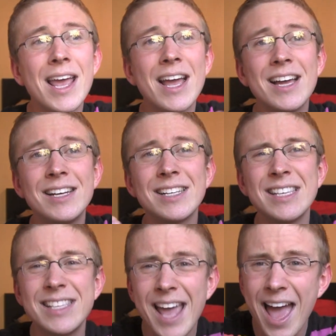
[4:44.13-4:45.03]
and
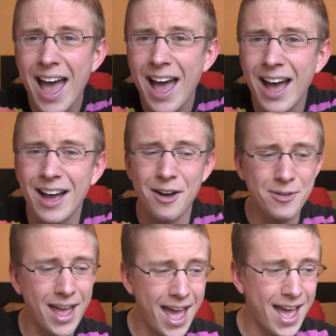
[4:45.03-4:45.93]
yeah,
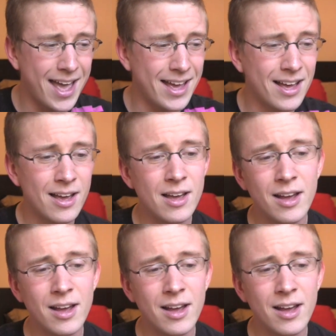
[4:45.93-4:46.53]
okay.